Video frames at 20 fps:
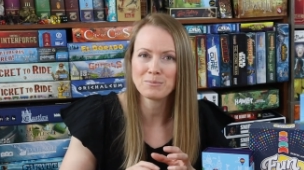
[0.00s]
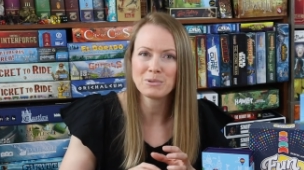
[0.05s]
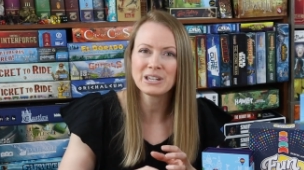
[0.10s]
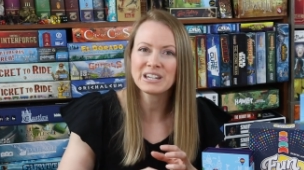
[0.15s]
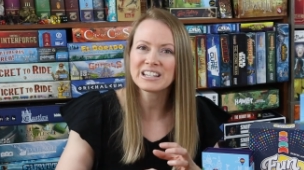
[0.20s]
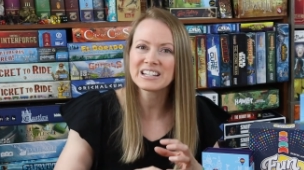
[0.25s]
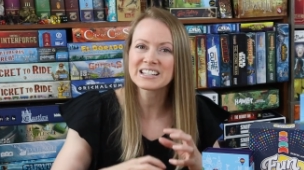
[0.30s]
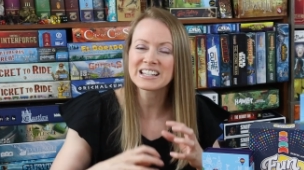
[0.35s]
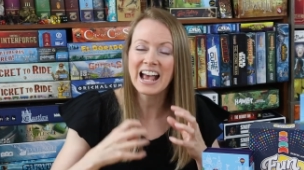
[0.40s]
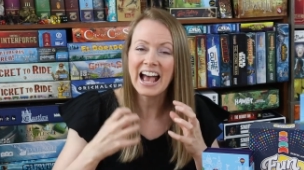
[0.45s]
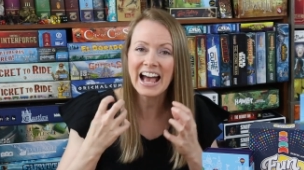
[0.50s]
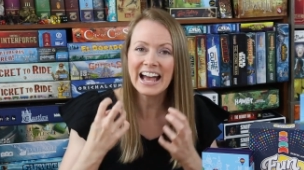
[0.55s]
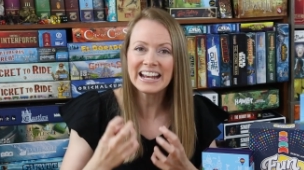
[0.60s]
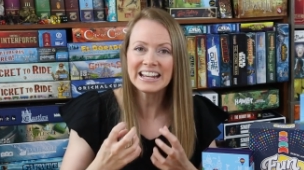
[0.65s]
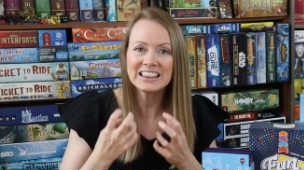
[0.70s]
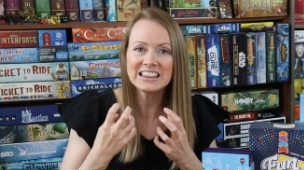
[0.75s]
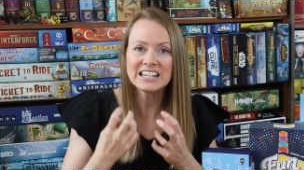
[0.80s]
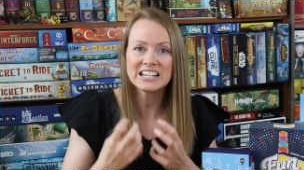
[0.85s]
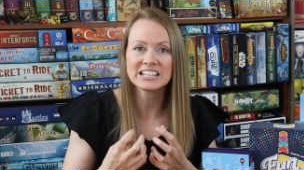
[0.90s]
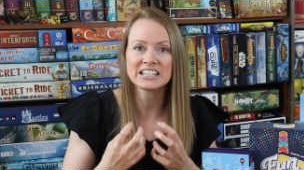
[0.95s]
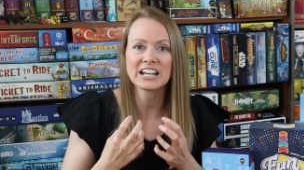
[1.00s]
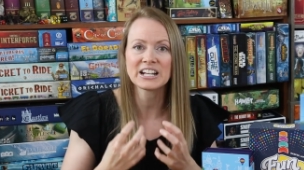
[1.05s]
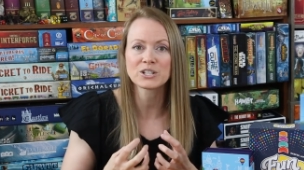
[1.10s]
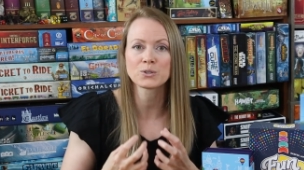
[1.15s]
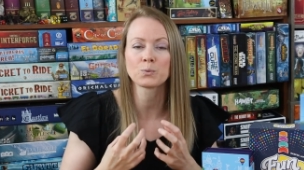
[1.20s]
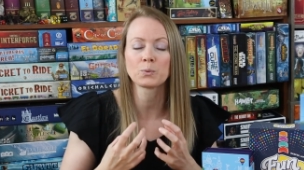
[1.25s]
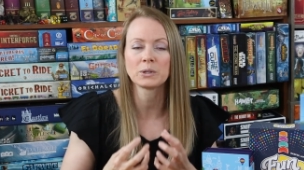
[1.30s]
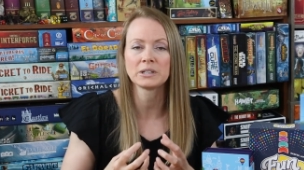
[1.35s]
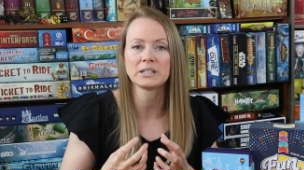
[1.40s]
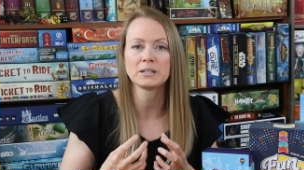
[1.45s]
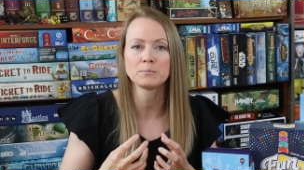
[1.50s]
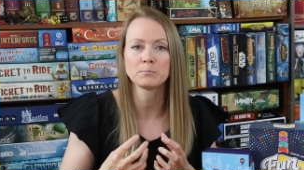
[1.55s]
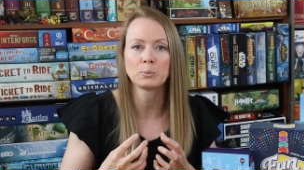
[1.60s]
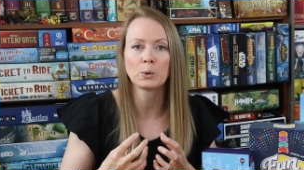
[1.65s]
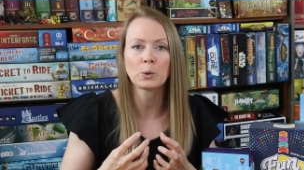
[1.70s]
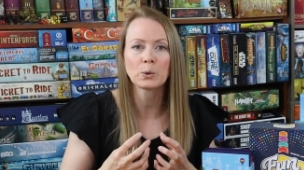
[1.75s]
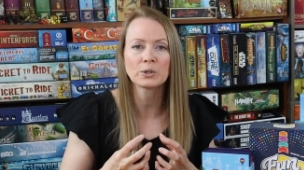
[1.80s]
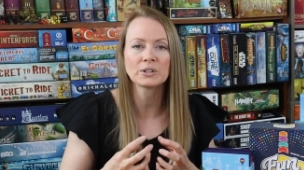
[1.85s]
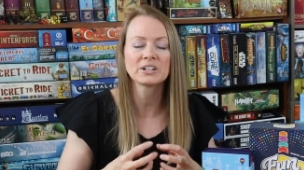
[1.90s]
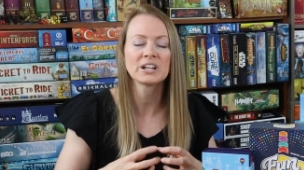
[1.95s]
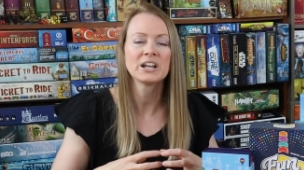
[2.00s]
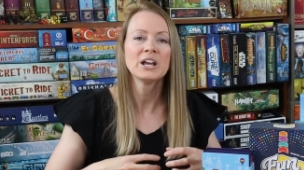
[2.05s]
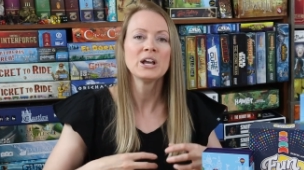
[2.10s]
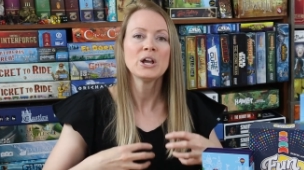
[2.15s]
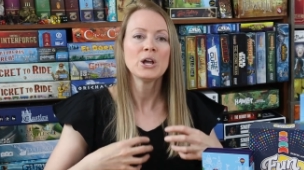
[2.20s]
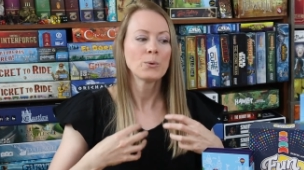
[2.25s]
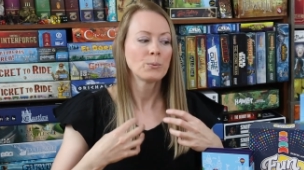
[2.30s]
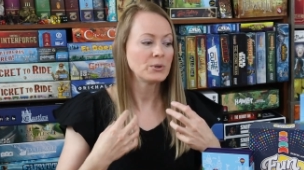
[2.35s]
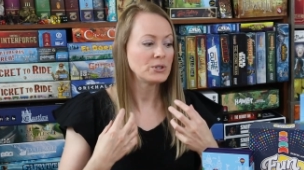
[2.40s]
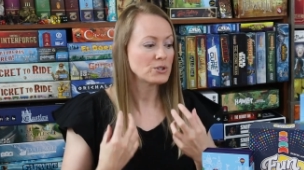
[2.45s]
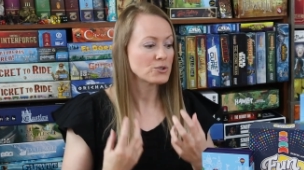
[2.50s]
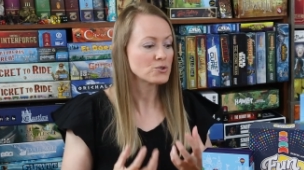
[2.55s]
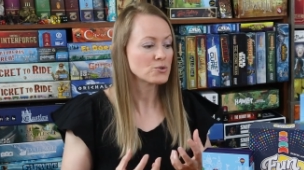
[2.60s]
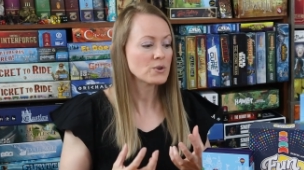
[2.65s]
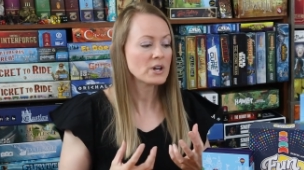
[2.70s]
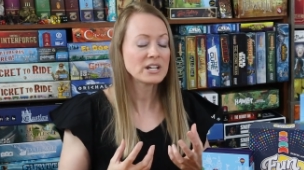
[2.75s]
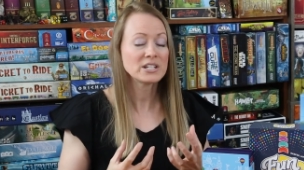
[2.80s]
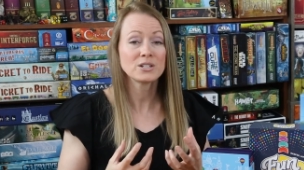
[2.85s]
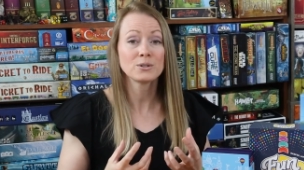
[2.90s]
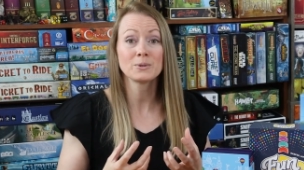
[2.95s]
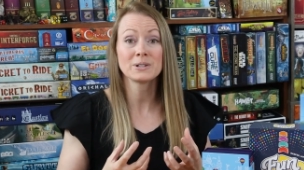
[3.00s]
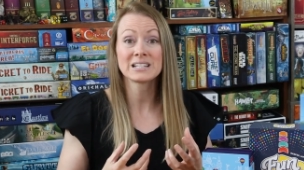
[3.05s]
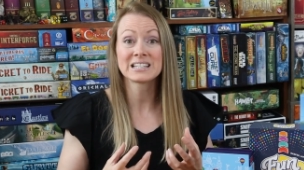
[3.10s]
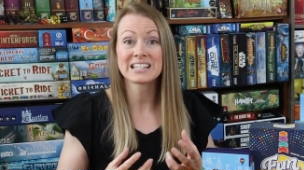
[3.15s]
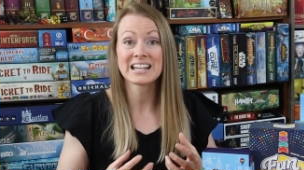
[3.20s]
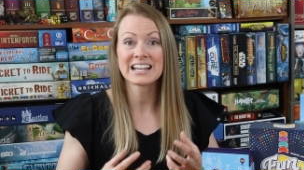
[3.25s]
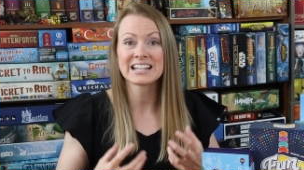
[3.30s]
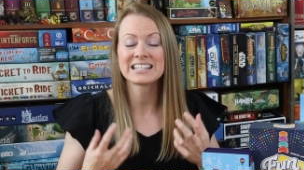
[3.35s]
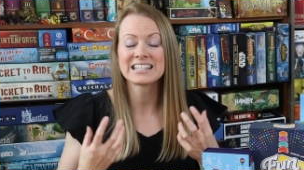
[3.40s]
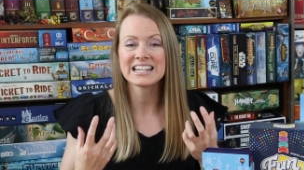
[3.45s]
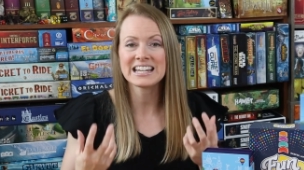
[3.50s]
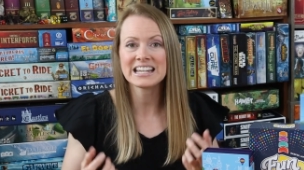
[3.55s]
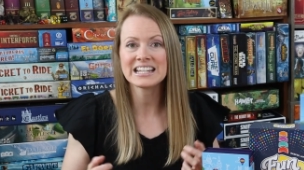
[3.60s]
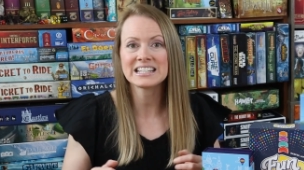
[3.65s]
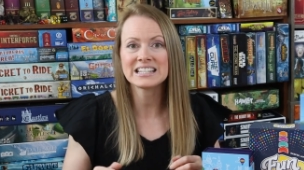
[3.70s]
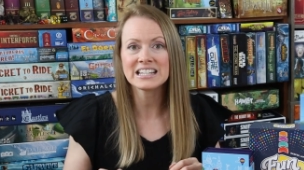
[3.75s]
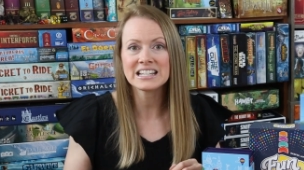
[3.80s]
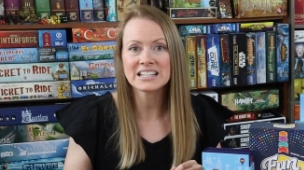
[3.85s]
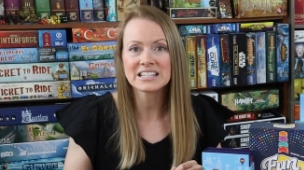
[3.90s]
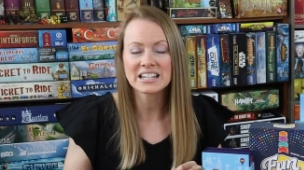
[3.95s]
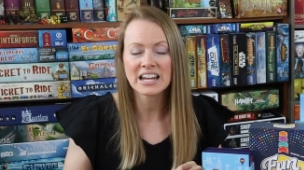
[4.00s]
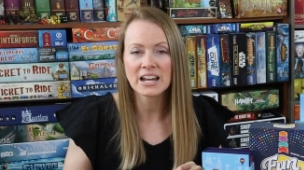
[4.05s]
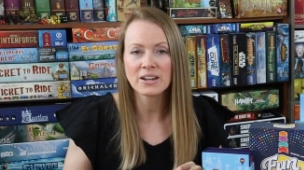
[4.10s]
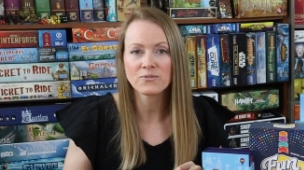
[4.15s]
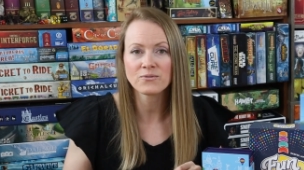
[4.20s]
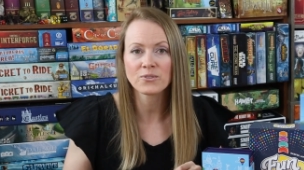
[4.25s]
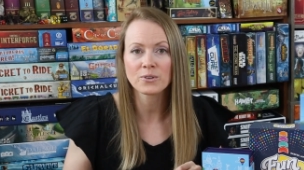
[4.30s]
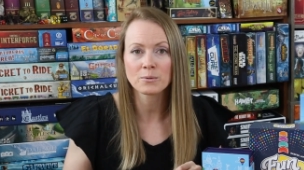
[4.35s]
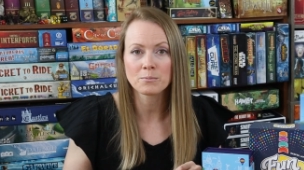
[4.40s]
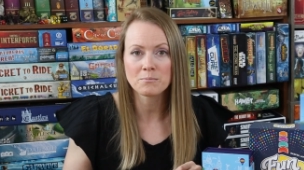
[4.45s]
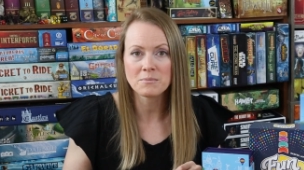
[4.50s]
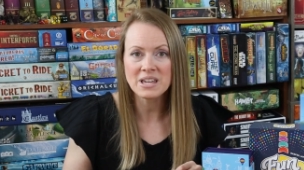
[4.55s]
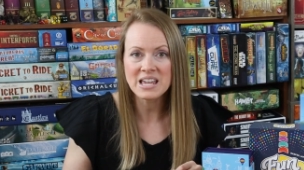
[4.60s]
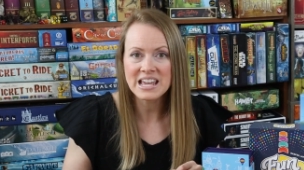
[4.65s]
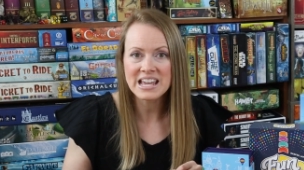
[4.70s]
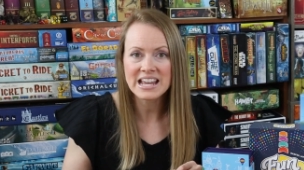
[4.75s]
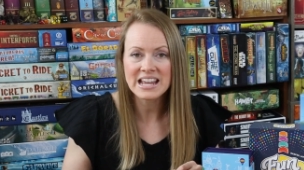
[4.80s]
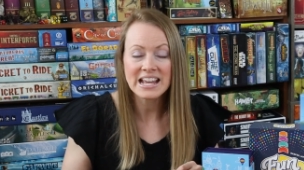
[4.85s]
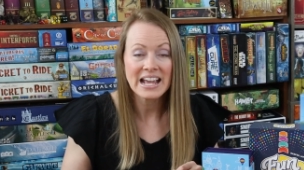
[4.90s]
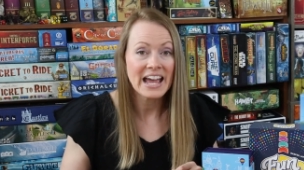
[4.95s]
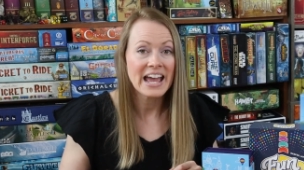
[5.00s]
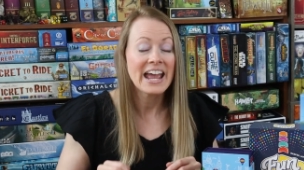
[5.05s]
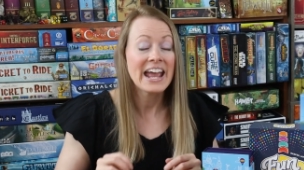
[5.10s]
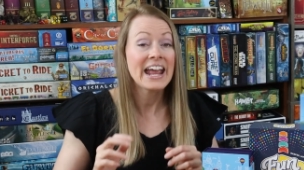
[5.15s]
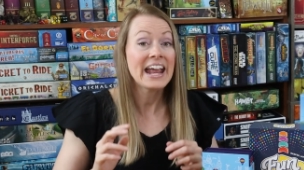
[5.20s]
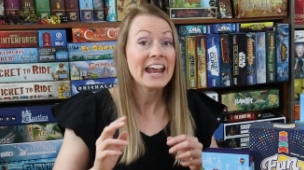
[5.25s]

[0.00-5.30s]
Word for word: because I think that's really important when you're trying to assess, is this game for me,